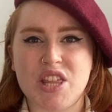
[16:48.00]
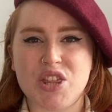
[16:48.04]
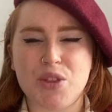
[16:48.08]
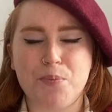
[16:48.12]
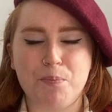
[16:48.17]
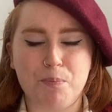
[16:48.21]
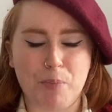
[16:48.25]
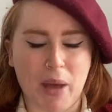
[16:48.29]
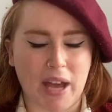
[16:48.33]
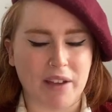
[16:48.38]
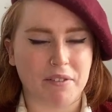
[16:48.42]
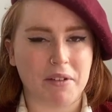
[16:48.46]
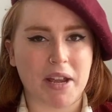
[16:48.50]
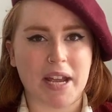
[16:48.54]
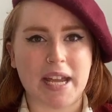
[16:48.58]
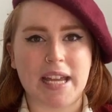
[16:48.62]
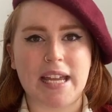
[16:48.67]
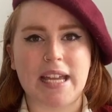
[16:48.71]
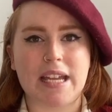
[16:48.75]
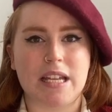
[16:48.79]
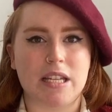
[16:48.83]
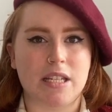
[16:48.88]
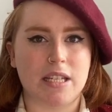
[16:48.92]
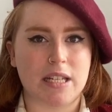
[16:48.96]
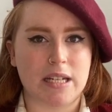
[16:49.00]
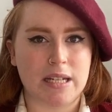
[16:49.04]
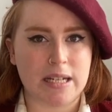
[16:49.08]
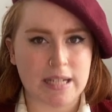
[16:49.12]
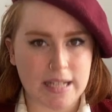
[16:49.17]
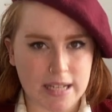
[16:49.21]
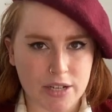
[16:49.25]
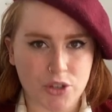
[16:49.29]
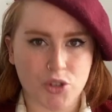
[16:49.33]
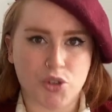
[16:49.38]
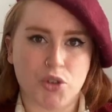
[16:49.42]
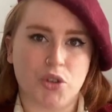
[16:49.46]
the beret is
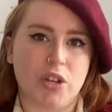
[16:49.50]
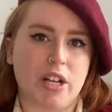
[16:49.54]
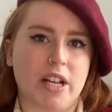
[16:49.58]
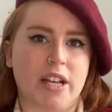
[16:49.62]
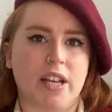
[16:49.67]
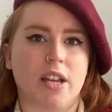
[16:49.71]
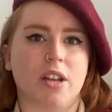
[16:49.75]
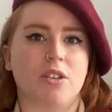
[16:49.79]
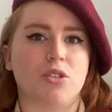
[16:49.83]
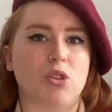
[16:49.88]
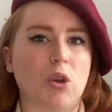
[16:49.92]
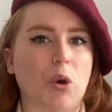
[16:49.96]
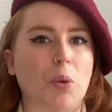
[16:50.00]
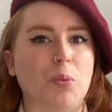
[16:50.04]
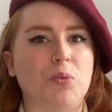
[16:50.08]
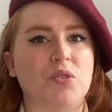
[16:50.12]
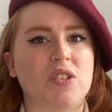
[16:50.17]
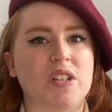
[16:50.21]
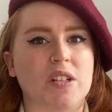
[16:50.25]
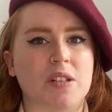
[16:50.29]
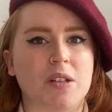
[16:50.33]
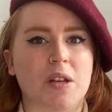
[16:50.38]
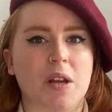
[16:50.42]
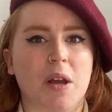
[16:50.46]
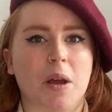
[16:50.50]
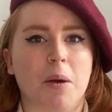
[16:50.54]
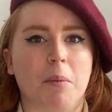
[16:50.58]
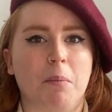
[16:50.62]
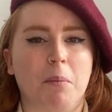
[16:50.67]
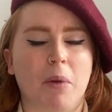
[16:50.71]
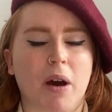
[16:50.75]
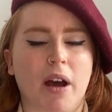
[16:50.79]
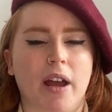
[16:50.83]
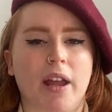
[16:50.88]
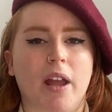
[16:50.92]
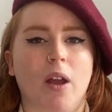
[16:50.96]
literally adopted
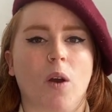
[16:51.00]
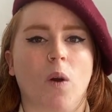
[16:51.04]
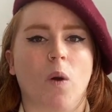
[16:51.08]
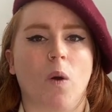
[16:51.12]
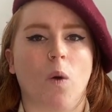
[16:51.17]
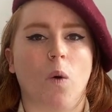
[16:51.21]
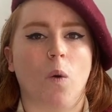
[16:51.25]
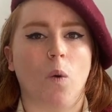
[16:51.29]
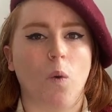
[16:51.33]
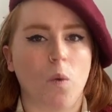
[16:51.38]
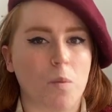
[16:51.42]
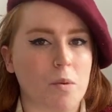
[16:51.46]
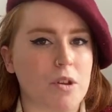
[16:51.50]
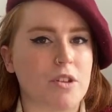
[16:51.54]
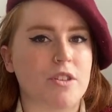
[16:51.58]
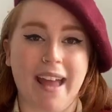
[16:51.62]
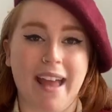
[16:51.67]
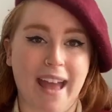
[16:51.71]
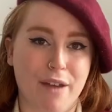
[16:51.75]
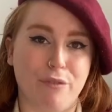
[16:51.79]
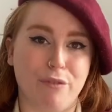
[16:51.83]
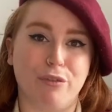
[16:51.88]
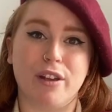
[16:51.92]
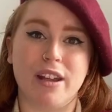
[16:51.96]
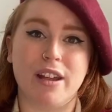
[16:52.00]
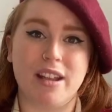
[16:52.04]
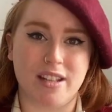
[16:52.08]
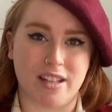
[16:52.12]
by almost every